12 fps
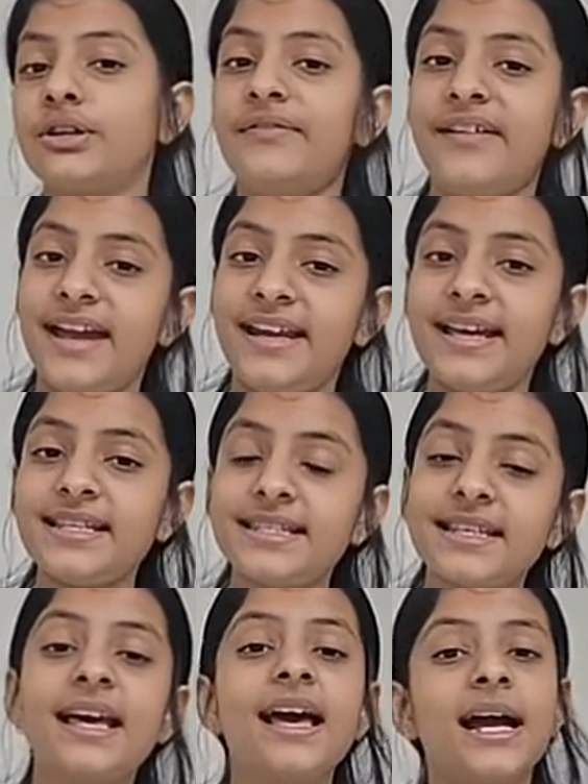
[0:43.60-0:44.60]
awareness,
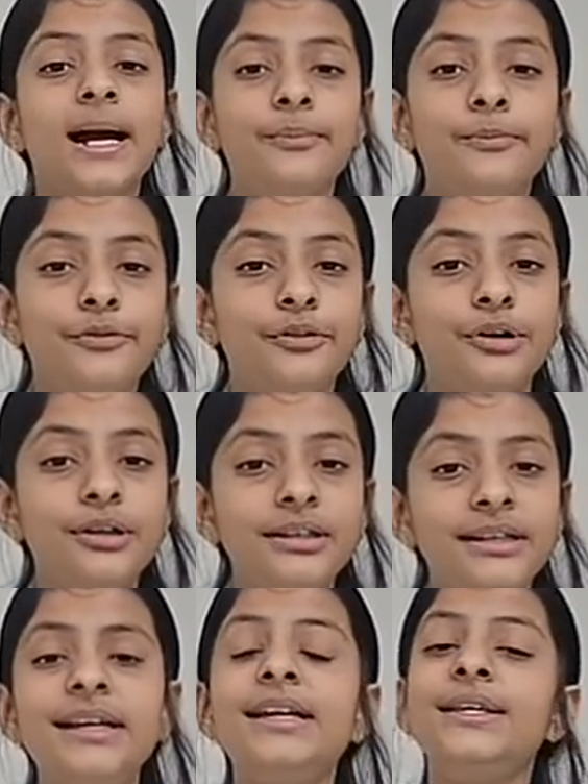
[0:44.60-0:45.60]
comfort,
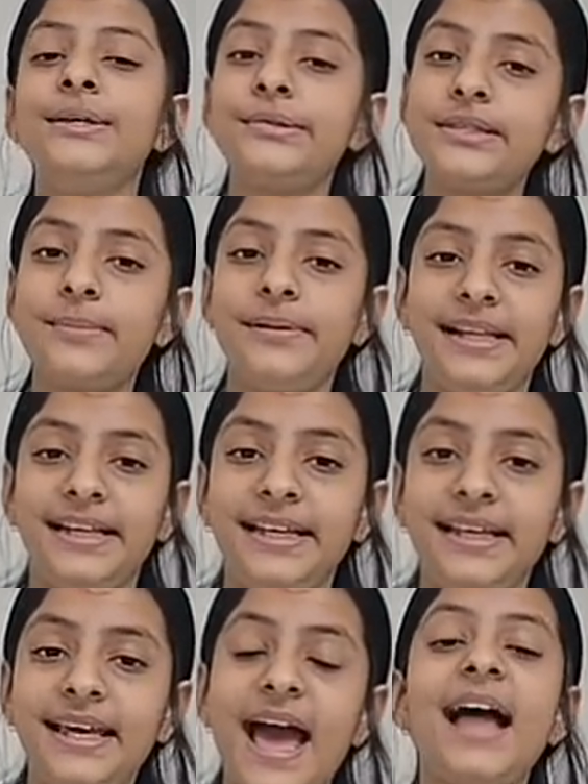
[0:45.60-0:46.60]
usability
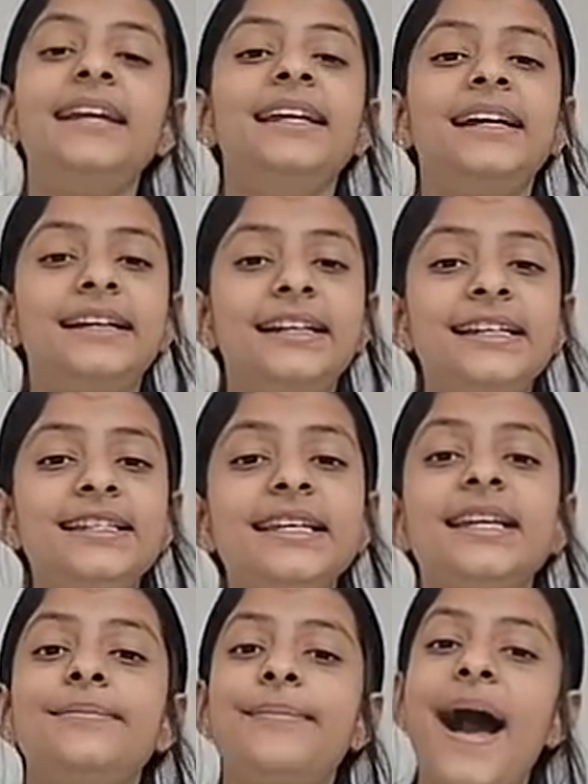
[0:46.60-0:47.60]
and decrease in
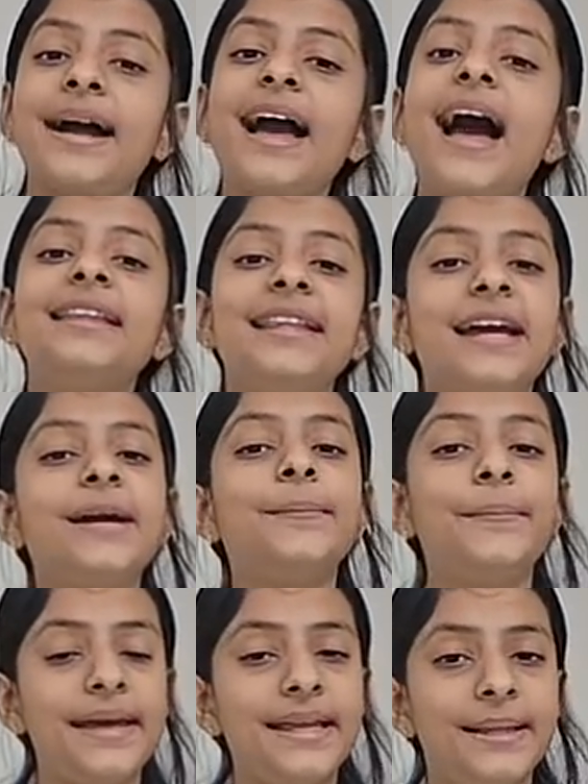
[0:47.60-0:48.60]
back and neck
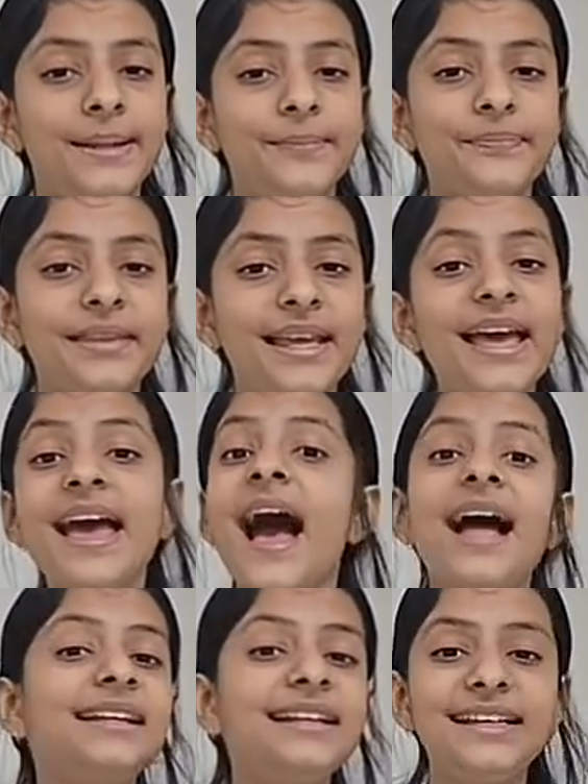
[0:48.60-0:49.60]
pain. And
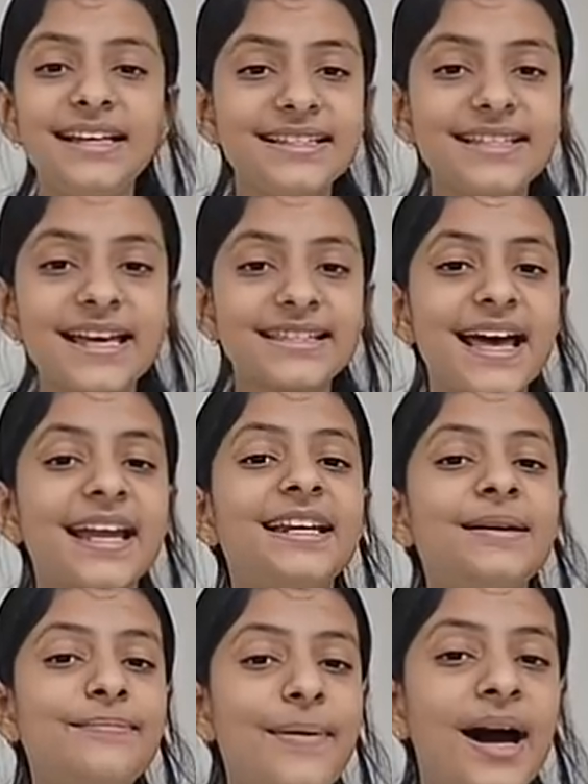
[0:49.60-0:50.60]
here's the exciting
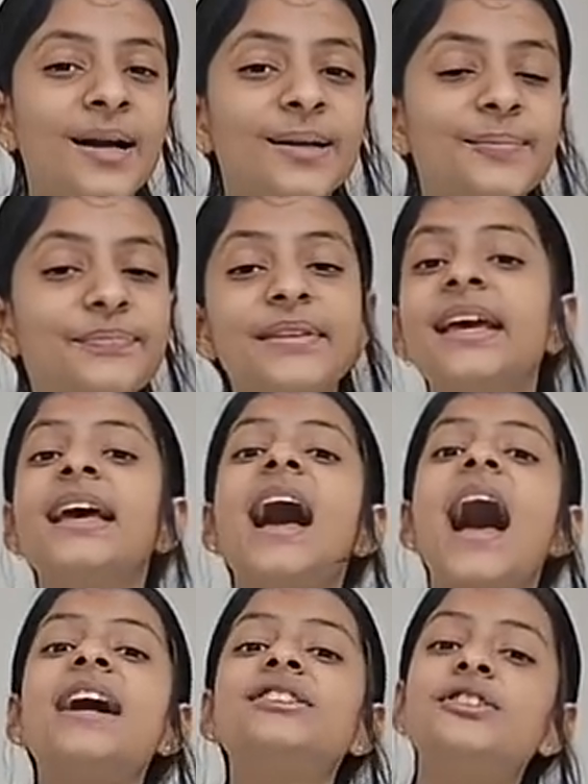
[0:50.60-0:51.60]
part,
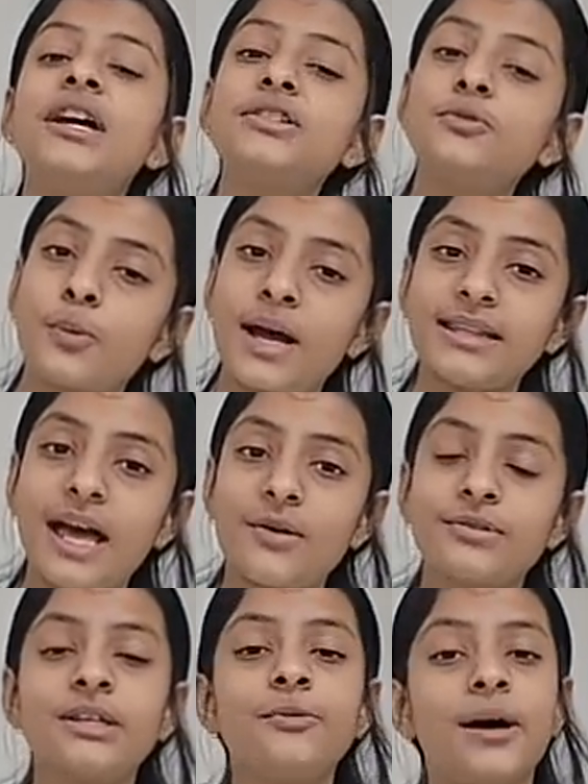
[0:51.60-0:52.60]
at just
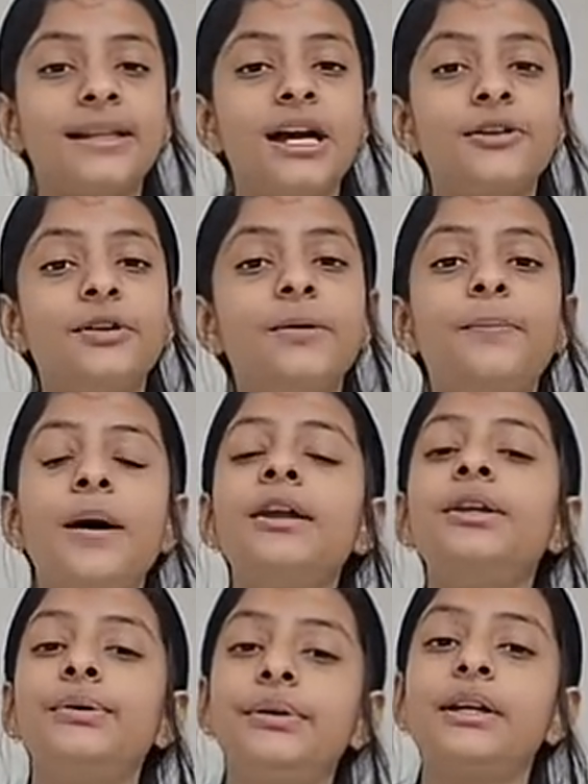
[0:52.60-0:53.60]
1,100 per
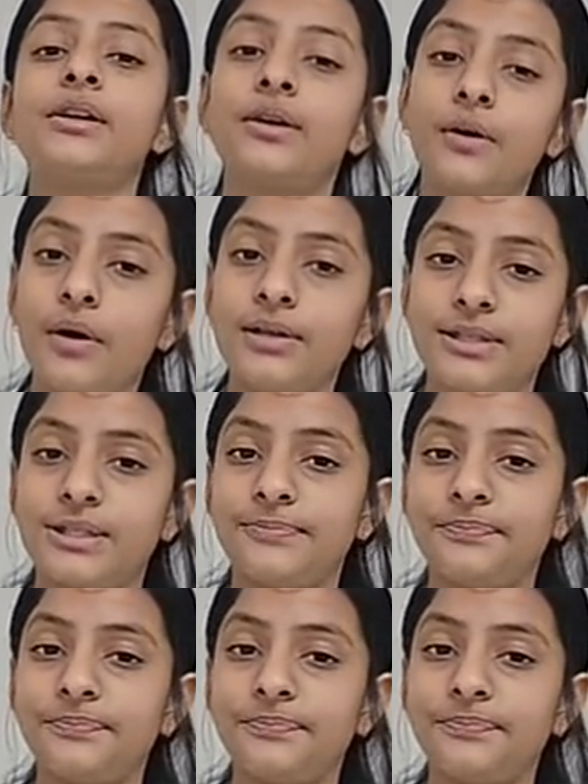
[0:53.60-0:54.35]
unit cost.